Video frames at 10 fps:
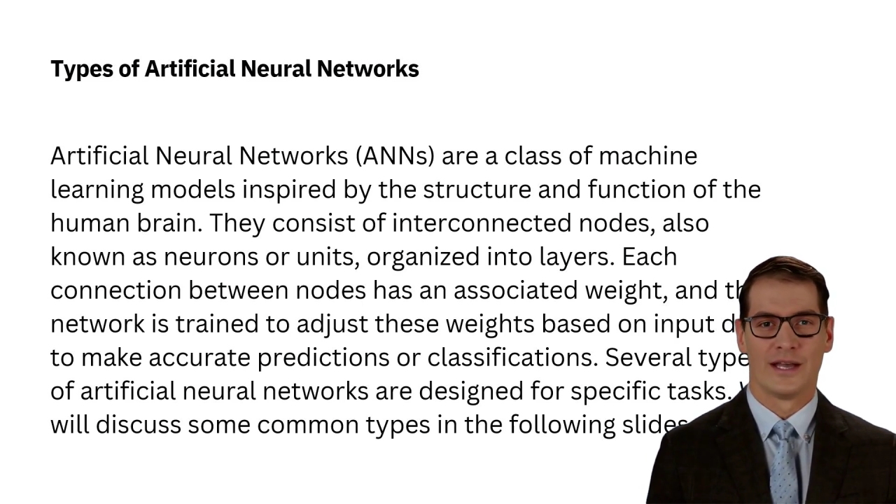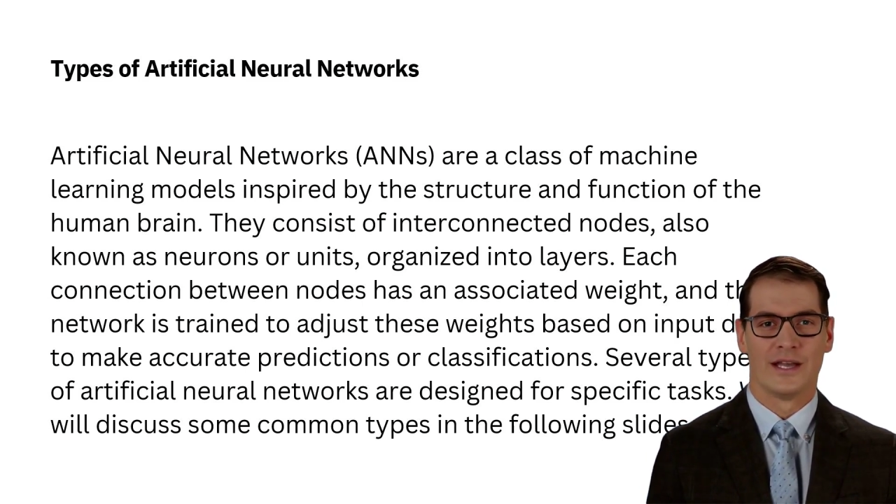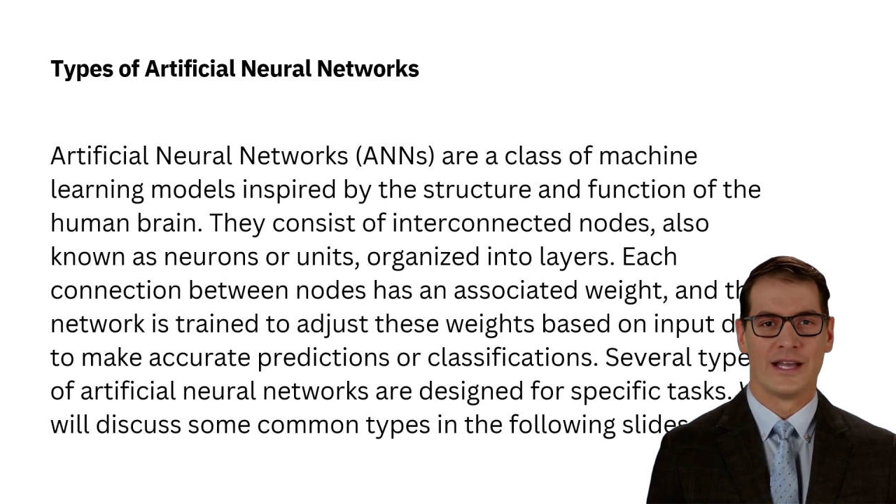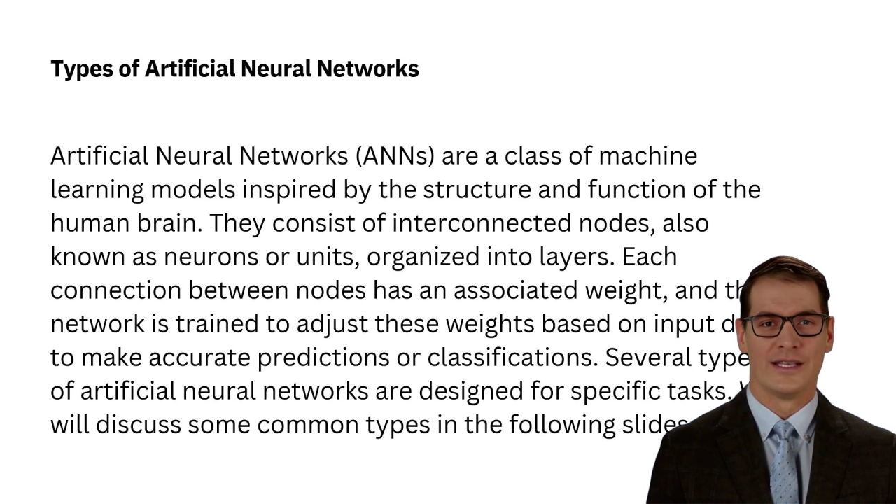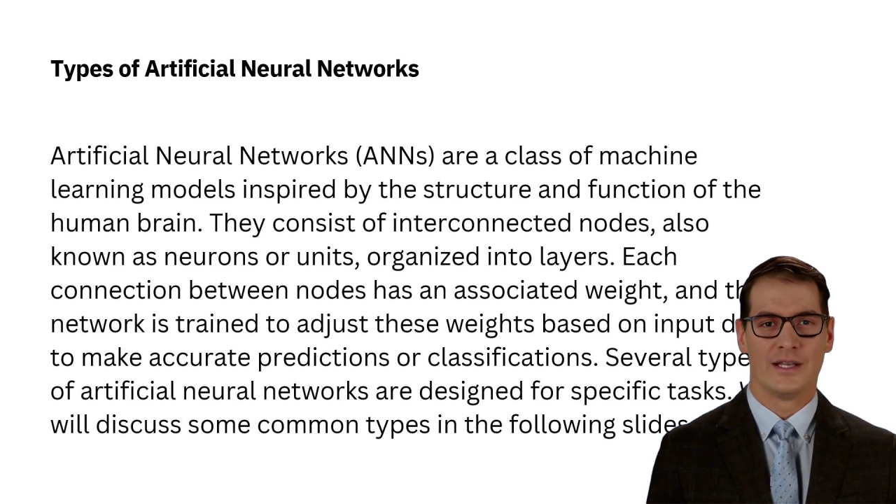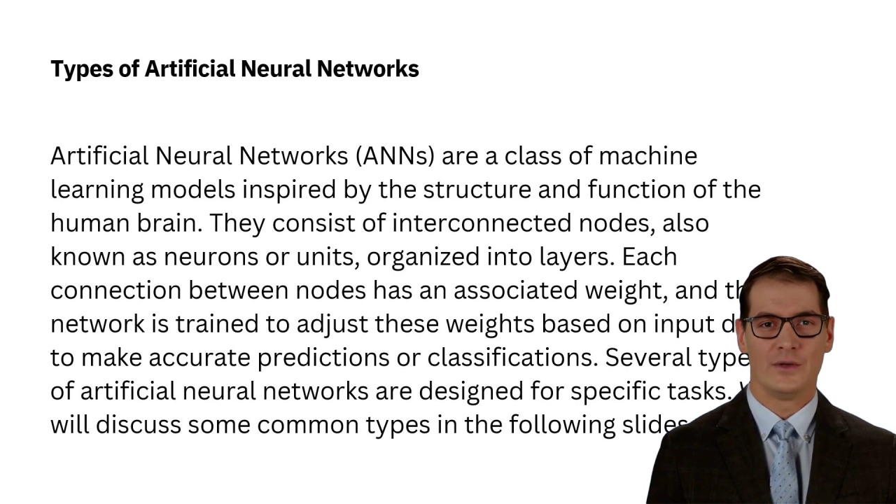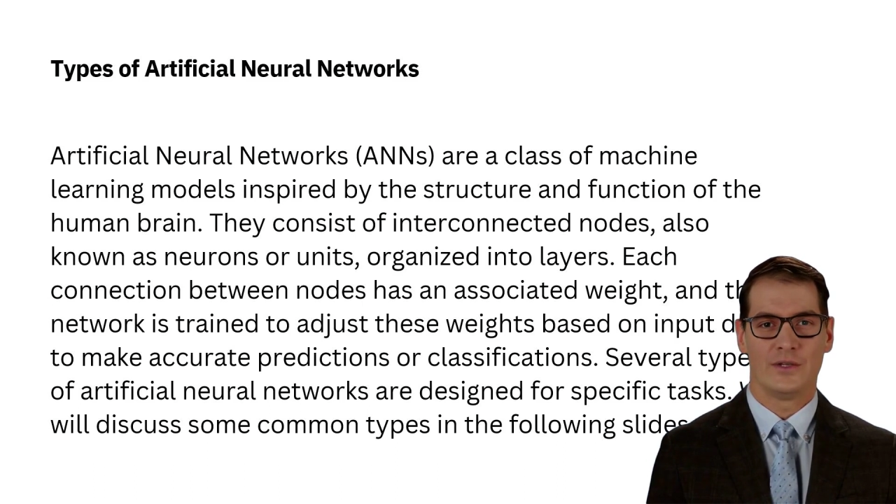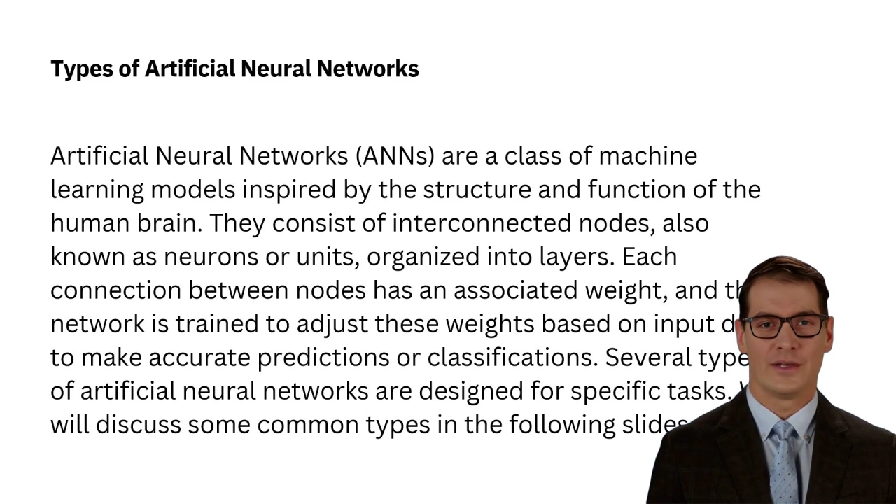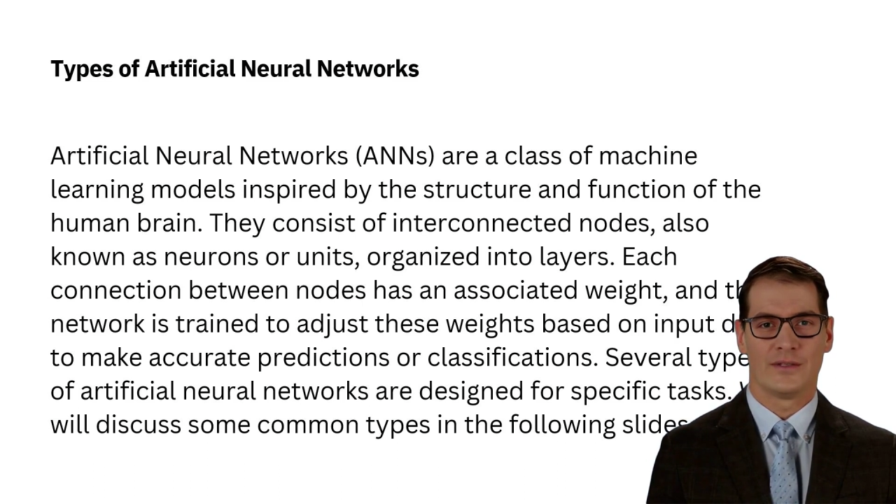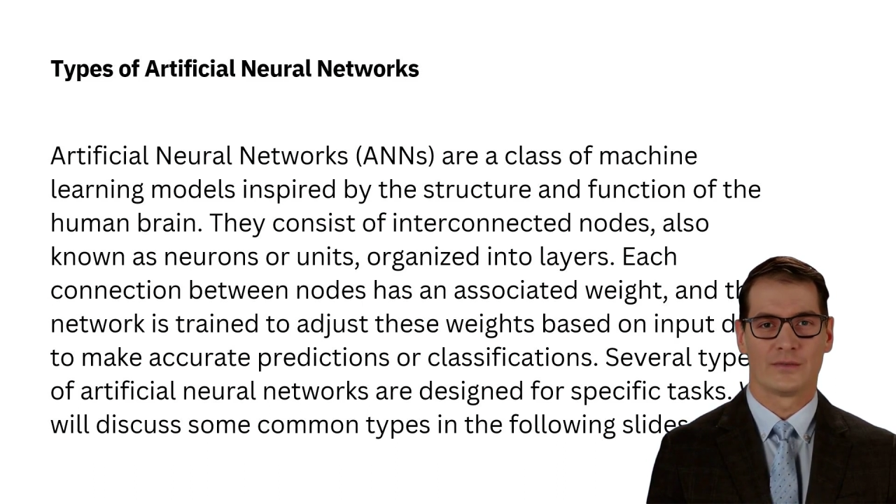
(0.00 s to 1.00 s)
ANS and
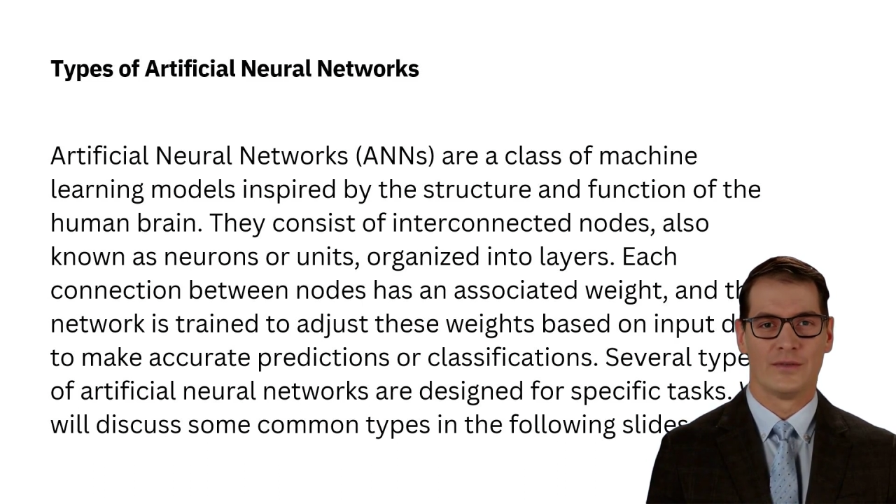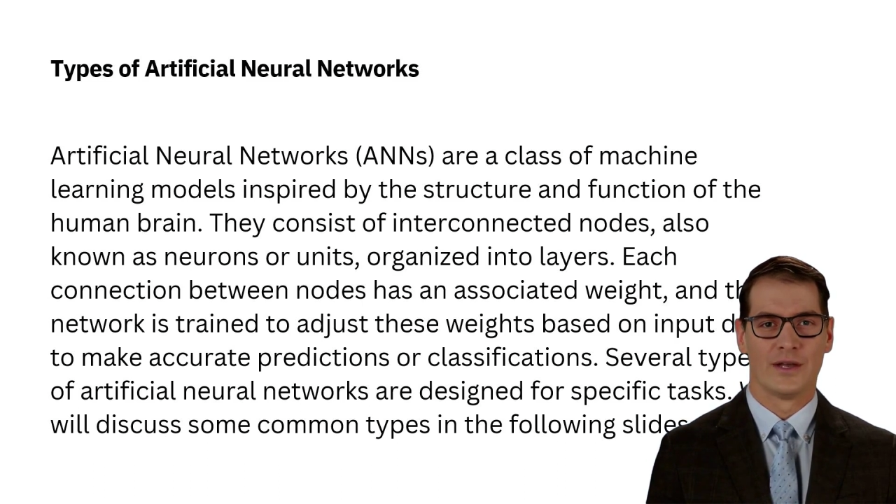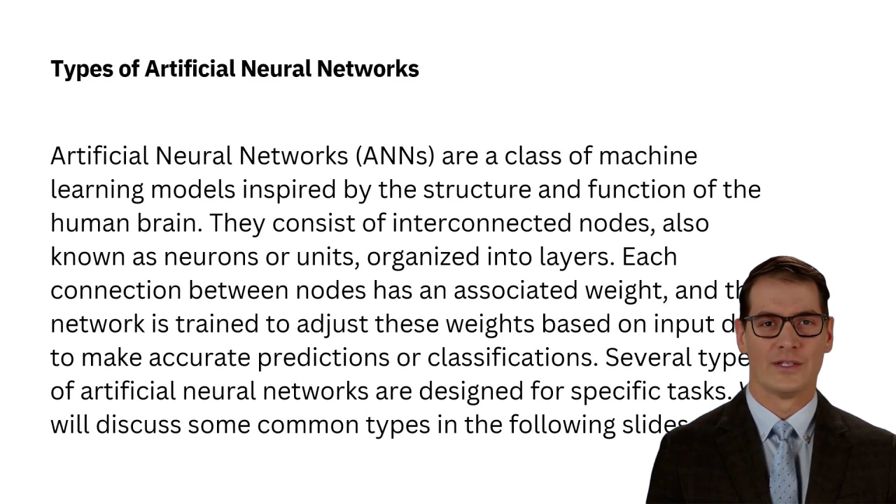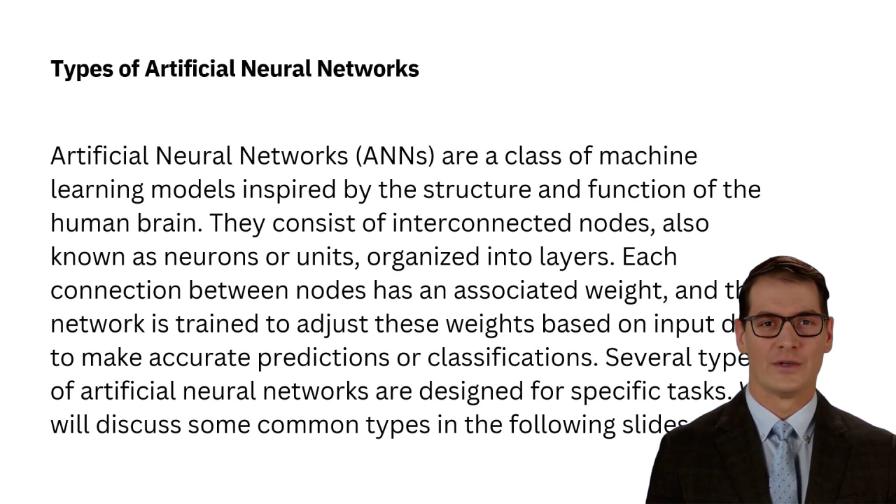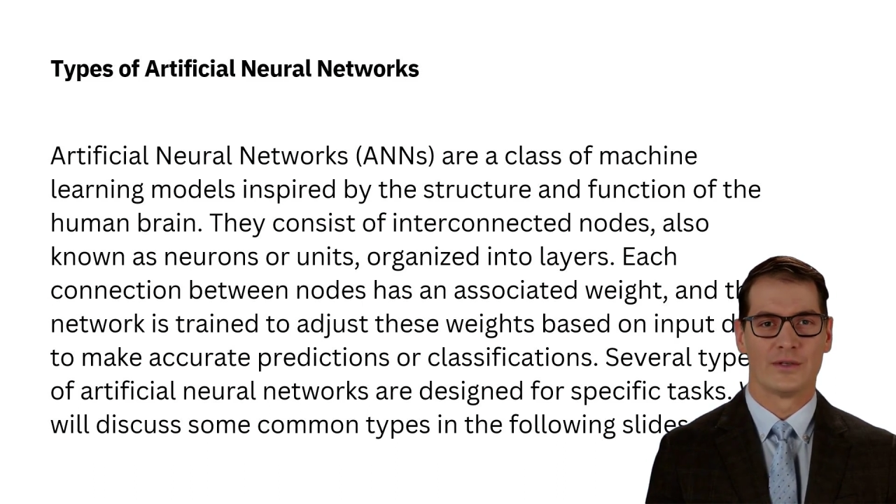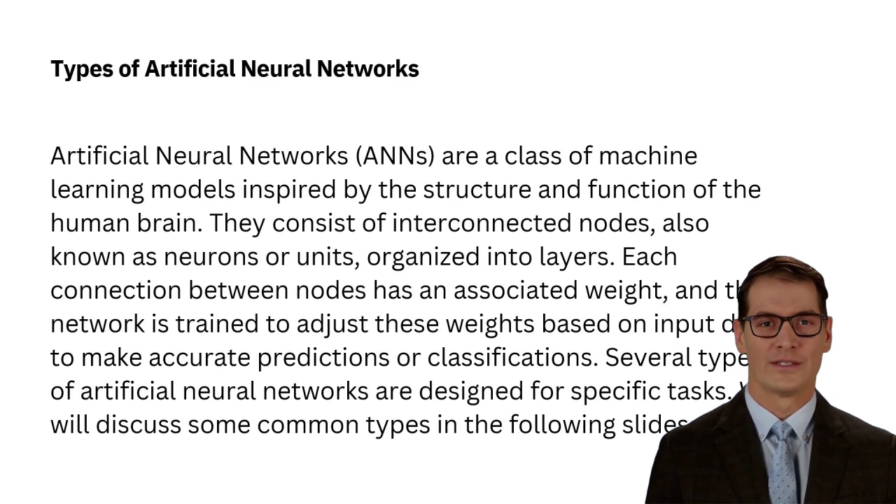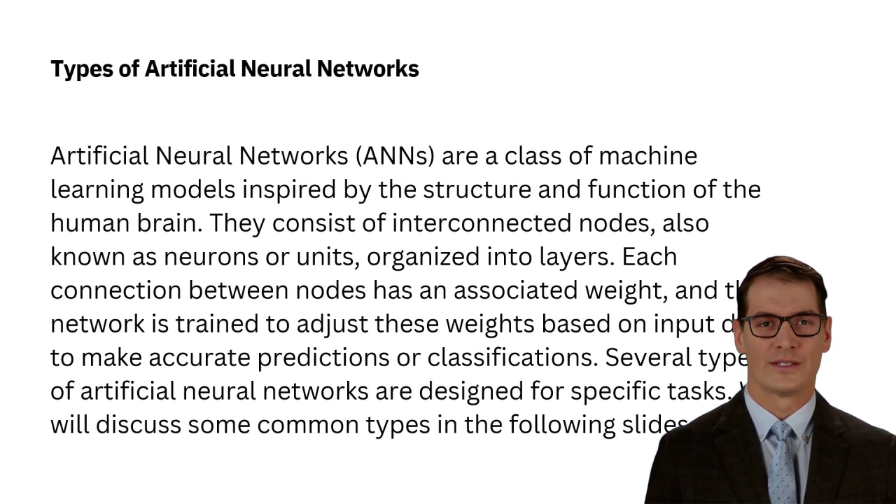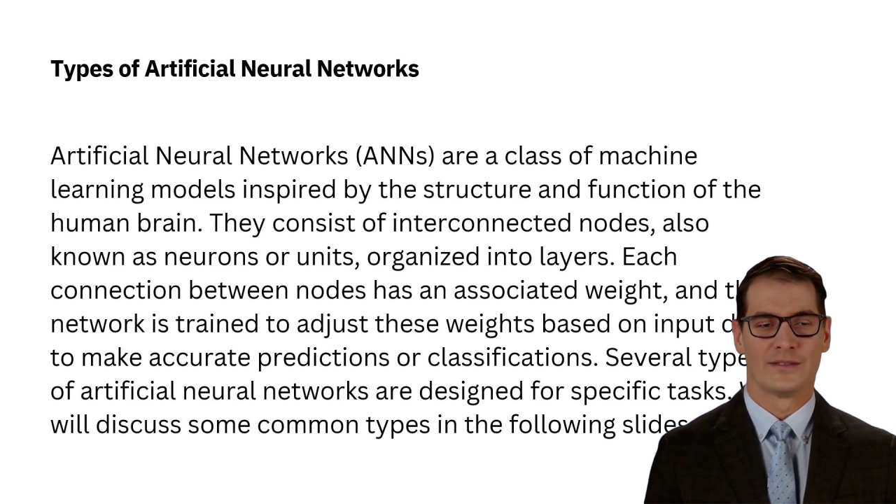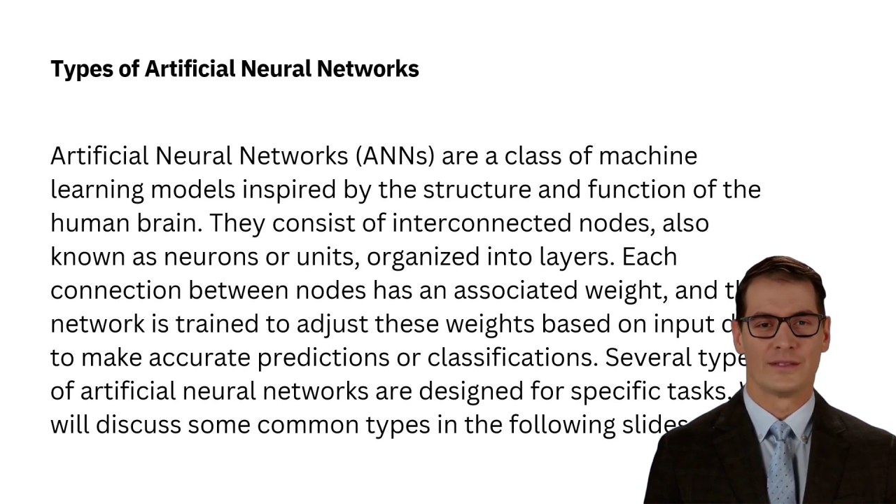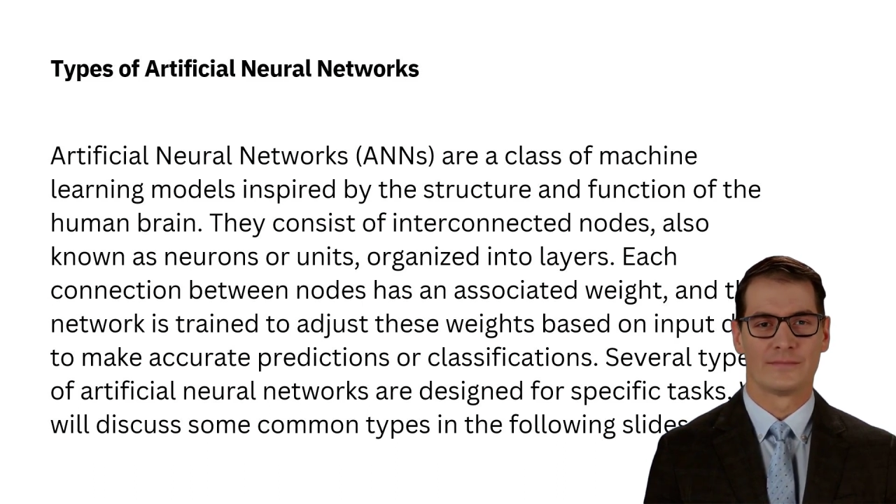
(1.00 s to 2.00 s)
look at their varied uses.